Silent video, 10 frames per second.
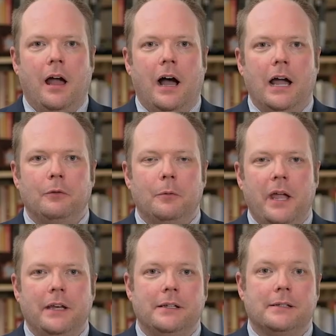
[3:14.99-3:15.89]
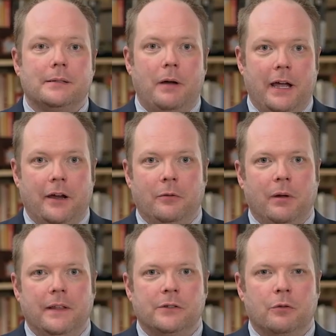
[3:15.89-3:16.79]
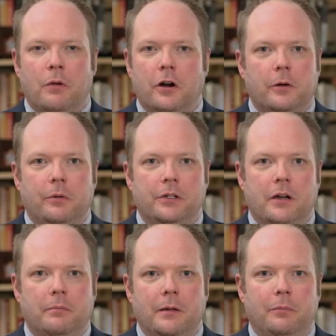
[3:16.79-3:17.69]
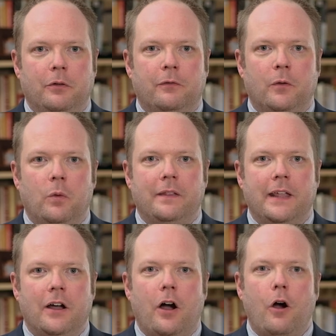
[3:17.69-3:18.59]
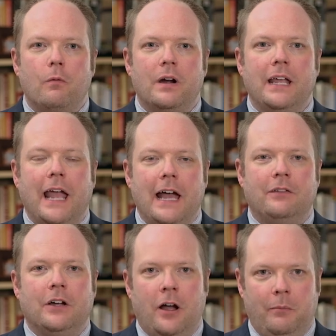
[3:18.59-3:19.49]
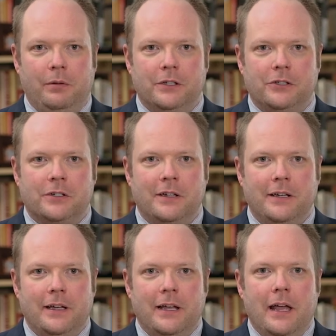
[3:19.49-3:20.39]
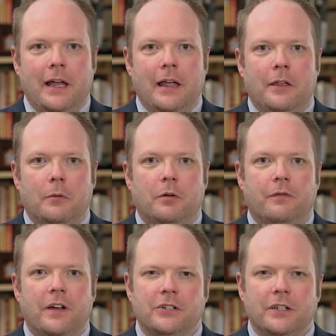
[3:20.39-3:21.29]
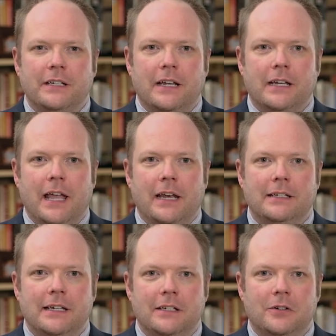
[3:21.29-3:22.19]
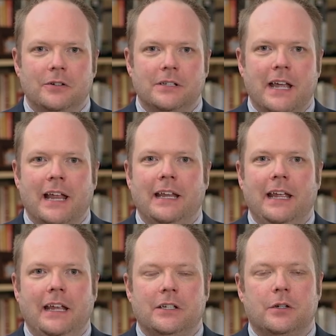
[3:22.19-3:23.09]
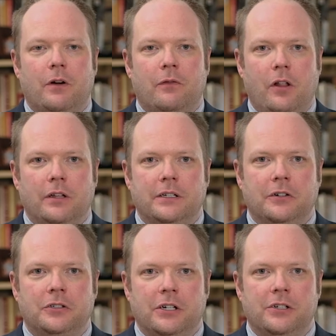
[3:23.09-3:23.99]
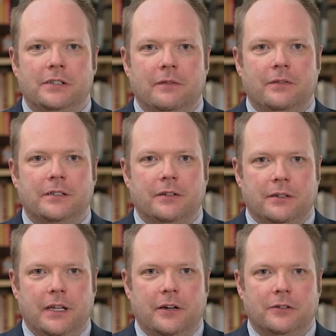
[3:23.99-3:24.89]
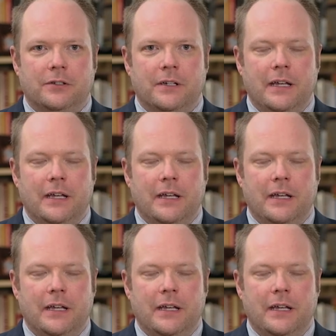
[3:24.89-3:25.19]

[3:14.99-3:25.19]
I remain inspired by these remarkable young people for what they already have accomplished. They're professionally dedicated teachers and each of our volunteer judges and facilitators.